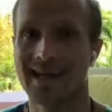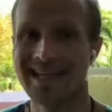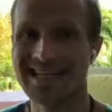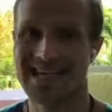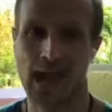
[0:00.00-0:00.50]

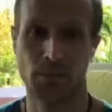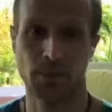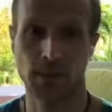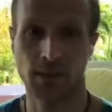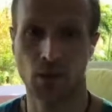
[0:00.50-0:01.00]
is
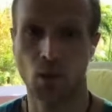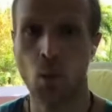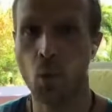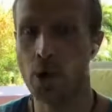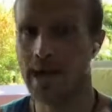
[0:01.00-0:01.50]
happening or
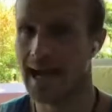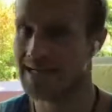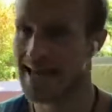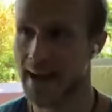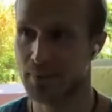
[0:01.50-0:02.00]
what
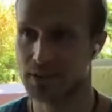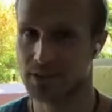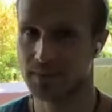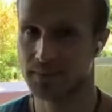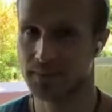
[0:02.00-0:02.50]
has happened?